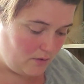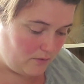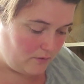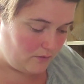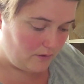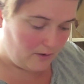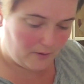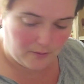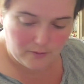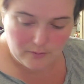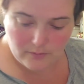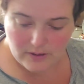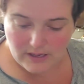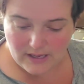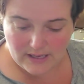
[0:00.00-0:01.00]
So,
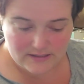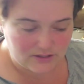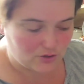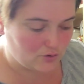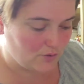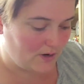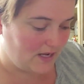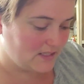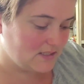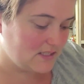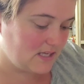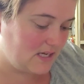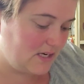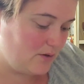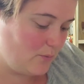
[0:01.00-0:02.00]
it's a
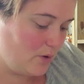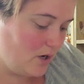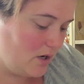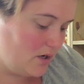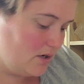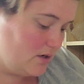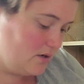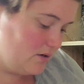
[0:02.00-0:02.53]
translated work.